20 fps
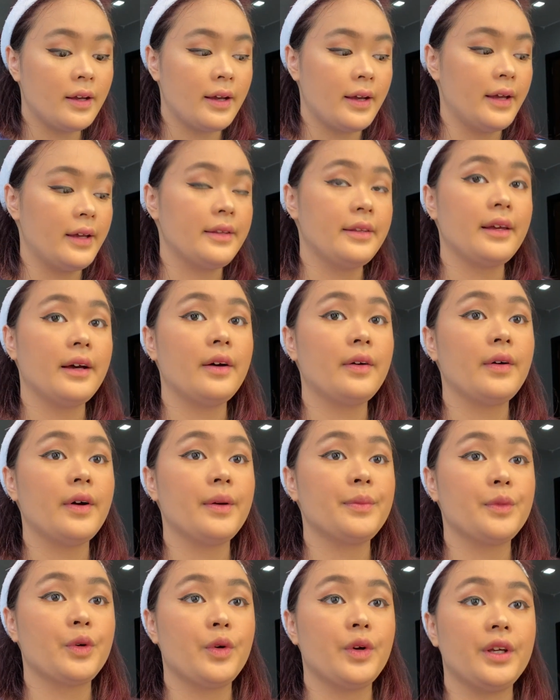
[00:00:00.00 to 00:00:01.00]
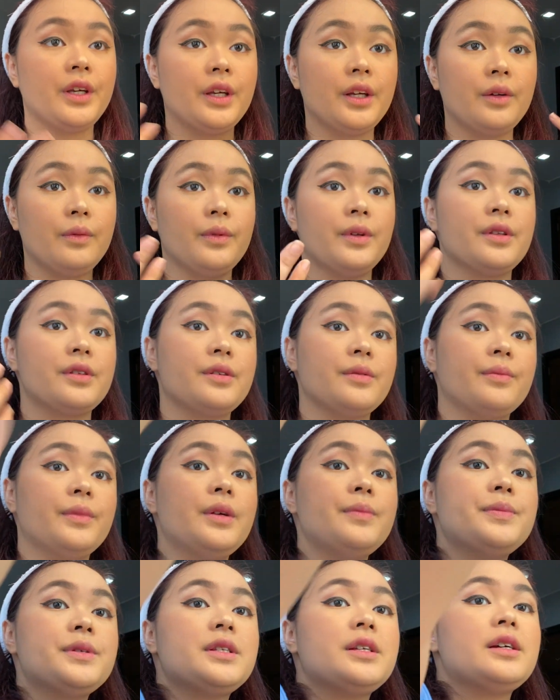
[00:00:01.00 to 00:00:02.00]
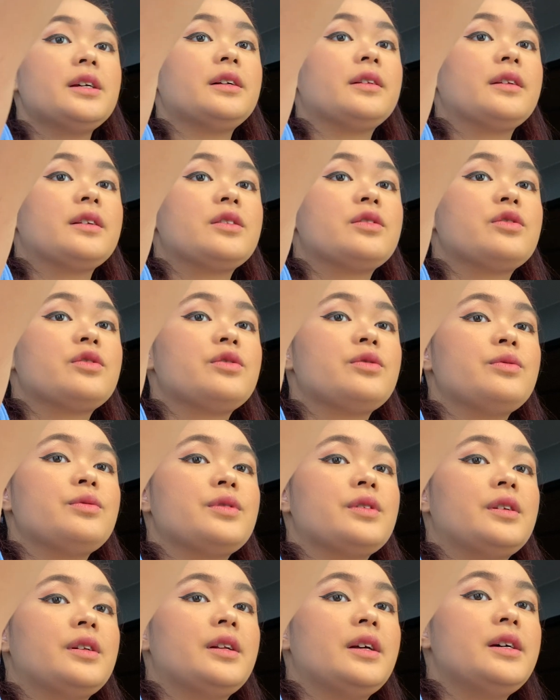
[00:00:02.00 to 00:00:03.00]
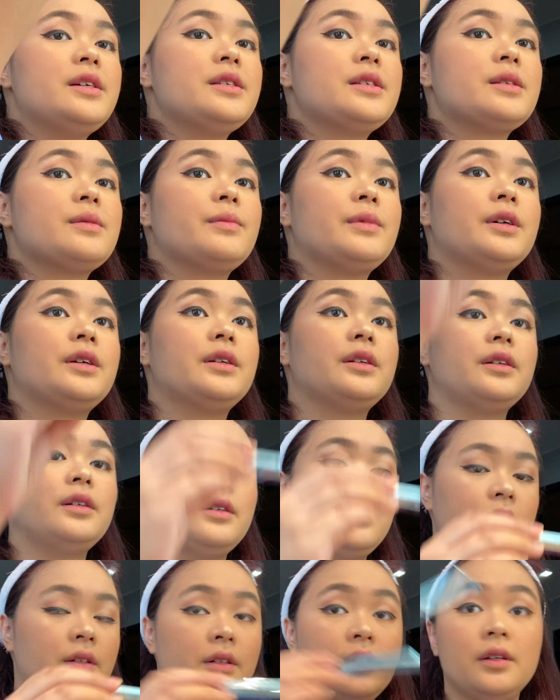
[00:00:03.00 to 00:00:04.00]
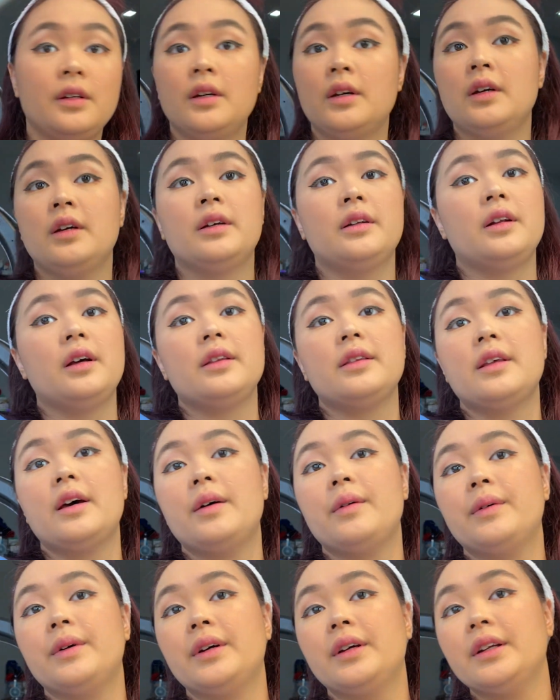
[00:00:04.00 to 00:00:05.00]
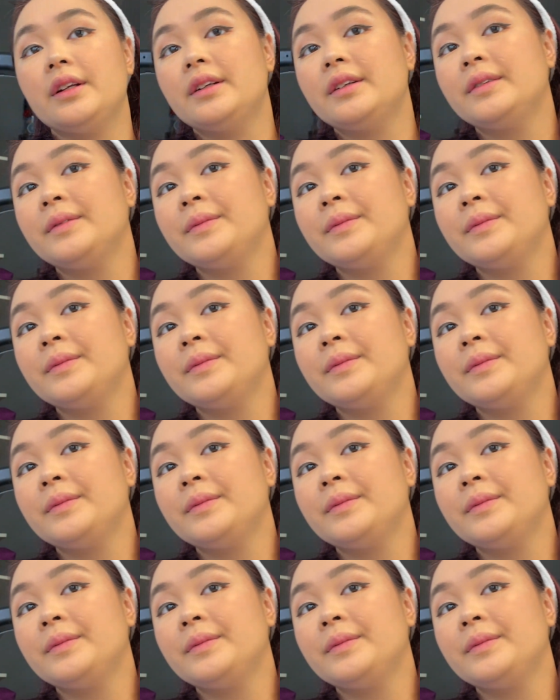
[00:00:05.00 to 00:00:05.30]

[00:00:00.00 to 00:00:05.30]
And now I'm going in with some lipstick. Let's choose a nice one. Not that one.